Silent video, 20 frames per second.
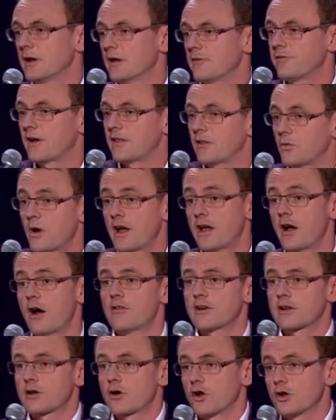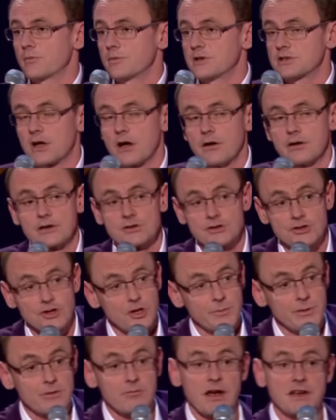In fact, the way our economy's going, soon
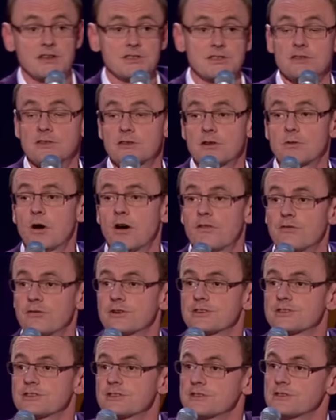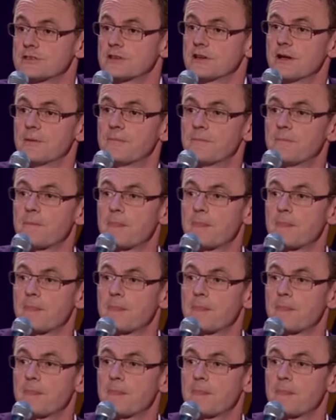it'd be racist to do our voices. Yeah.